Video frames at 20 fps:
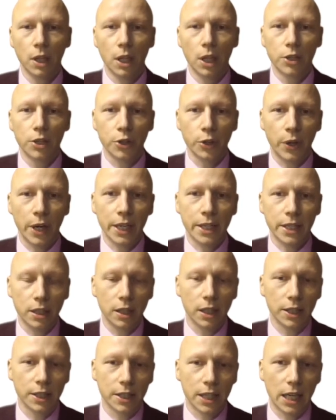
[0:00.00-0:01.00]
So your
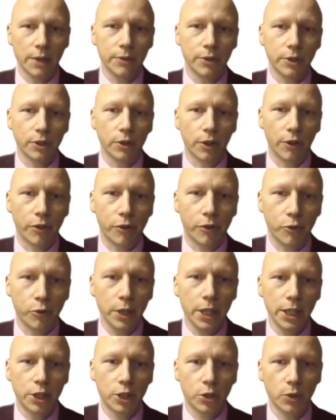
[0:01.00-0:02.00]
external exams, you've got
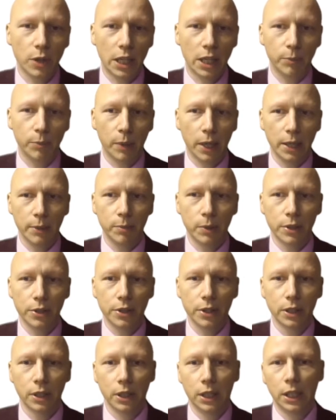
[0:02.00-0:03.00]
3 2-hour
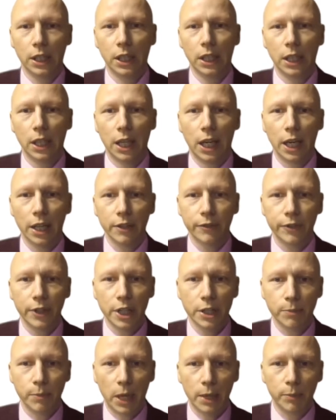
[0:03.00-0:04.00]
papers, and the
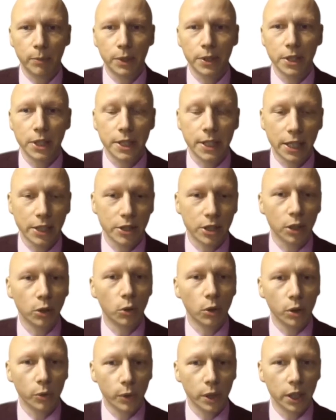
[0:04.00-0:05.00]
first paper is essentially
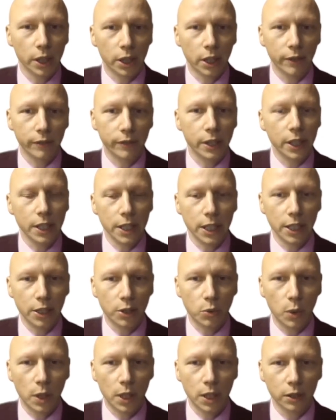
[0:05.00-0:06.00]
all the work covered in year
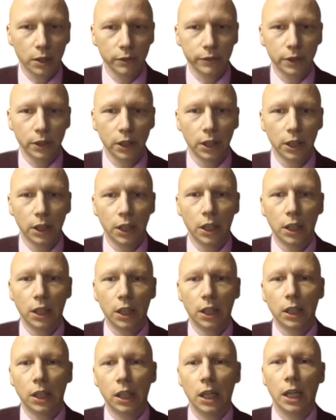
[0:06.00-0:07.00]
12,
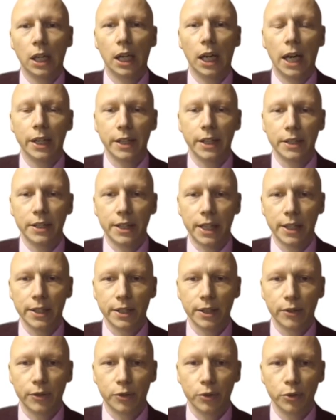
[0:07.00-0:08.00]
and it's
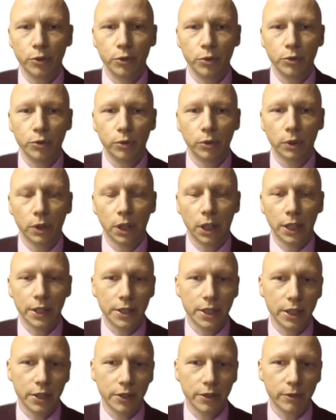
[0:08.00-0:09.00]
tested through a
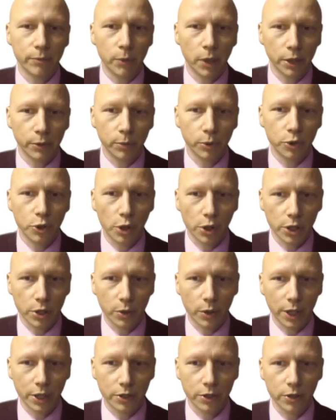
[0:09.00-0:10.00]
series of multiple choice
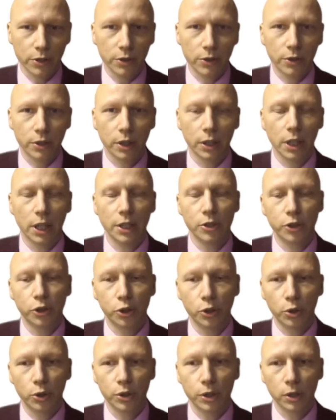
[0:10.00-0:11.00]
questions and
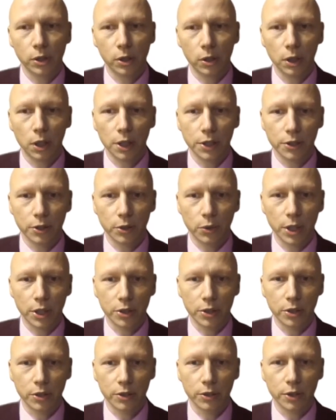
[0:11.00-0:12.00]
short and long answer
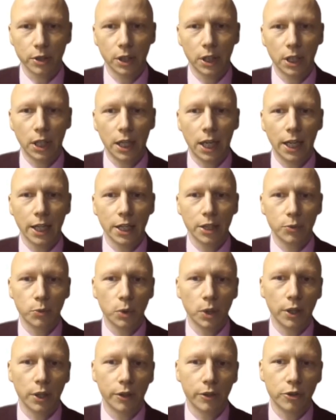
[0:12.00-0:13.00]
questions, and it's
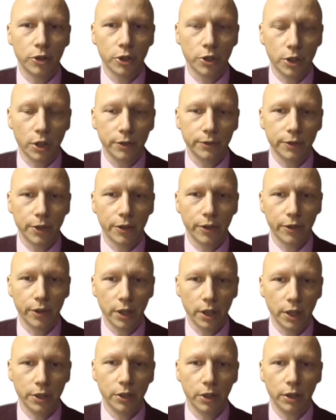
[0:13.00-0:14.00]
worth just over a
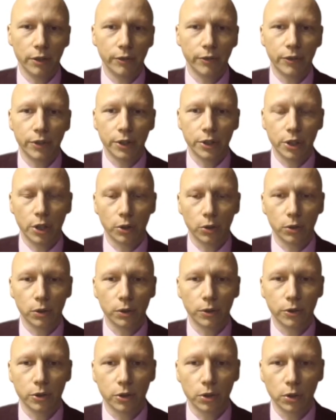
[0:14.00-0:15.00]
third of the
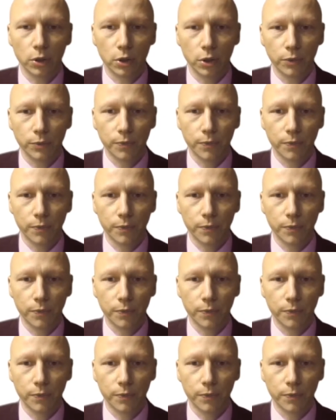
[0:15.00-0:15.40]
total score.